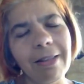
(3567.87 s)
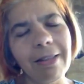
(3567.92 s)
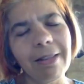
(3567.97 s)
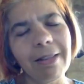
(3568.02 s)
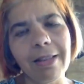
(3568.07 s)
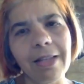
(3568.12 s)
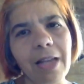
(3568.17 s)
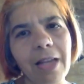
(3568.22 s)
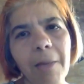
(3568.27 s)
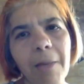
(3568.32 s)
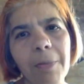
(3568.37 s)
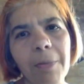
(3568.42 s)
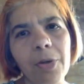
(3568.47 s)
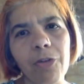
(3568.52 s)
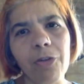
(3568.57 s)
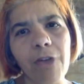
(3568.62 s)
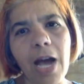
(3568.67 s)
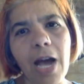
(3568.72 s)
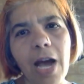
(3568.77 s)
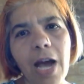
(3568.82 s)
the number of
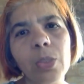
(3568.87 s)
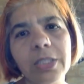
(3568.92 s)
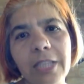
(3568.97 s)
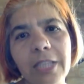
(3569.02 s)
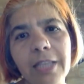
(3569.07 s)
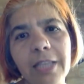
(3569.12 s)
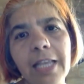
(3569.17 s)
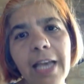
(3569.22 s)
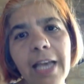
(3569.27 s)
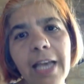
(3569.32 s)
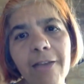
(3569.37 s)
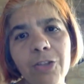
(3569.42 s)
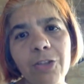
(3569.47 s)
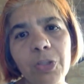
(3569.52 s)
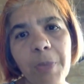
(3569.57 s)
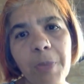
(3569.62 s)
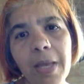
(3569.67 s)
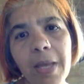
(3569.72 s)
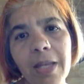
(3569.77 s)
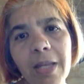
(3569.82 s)
hours that they have to
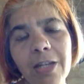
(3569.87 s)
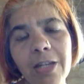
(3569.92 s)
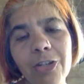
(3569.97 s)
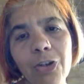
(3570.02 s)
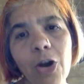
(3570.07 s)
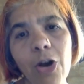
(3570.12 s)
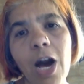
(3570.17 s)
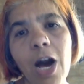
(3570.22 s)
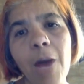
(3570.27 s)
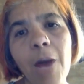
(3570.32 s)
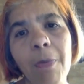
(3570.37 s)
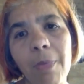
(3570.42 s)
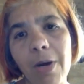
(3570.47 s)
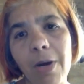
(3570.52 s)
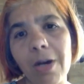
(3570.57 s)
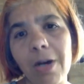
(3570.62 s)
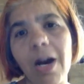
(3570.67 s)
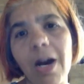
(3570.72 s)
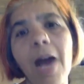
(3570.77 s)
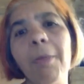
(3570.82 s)
spend or how,
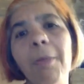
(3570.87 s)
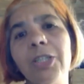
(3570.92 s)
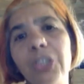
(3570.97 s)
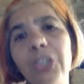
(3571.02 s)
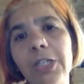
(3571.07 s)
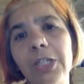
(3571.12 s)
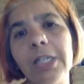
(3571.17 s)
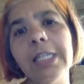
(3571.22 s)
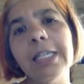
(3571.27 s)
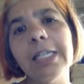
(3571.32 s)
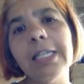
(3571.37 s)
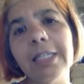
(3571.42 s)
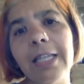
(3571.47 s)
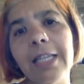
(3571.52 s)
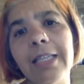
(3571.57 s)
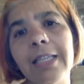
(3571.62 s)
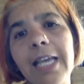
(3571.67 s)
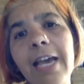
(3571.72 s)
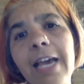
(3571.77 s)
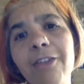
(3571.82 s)
how much earlier
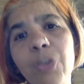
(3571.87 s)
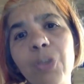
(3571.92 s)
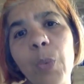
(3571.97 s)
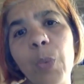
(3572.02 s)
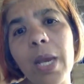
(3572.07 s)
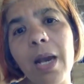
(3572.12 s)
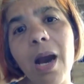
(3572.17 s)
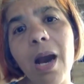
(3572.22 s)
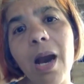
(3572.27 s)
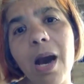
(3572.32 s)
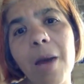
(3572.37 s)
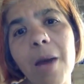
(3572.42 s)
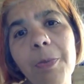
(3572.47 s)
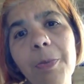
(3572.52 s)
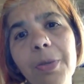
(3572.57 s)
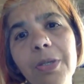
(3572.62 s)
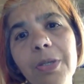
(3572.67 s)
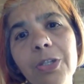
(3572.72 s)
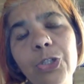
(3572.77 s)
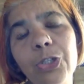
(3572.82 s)
that they have to wake up
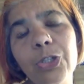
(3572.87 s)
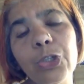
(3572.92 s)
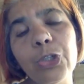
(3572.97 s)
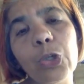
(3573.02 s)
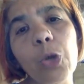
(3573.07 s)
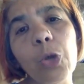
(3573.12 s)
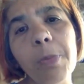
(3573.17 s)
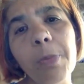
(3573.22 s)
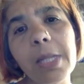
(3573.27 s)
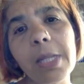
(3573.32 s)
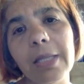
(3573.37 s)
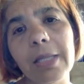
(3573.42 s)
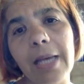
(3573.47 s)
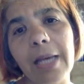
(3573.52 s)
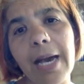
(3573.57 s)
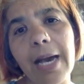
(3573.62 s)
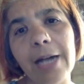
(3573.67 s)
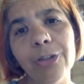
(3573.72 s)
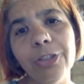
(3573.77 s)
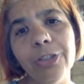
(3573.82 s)
to go milk the
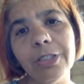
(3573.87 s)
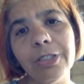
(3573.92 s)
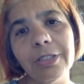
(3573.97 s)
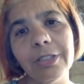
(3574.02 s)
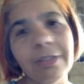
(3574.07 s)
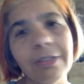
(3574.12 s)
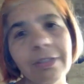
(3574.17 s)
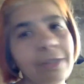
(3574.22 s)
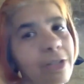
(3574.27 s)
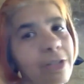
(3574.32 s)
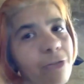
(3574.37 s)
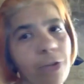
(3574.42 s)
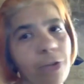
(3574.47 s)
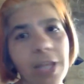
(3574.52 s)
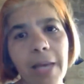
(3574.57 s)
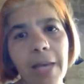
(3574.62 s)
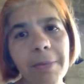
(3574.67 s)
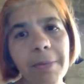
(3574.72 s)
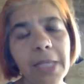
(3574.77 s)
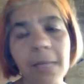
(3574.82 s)
cows, for
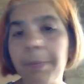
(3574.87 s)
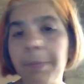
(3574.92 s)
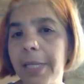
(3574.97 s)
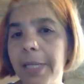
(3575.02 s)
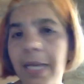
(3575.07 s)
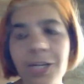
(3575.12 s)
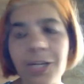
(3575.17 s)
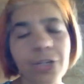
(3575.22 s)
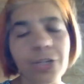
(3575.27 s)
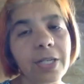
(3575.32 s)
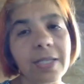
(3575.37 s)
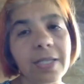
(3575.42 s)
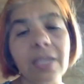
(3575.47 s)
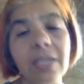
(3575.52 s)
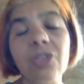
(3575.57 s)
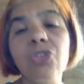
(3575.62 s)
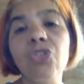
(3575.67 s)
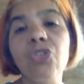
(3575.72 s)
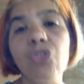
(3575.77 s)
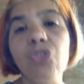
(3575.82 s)
them, the implication is
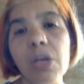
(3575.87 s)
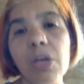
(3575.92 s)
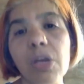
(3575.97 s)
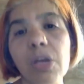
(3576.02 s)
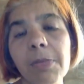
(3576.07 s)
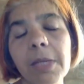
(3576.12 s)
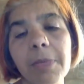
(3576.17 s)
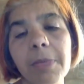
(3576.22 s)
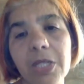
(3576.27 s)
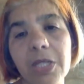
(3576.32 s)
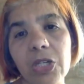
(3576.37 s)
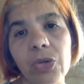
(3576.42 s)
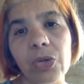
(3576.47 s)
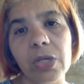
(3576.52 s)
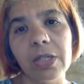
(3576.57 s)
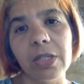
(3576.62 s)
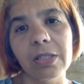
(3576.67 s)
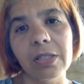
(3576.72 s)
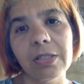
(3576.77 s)
extremely material.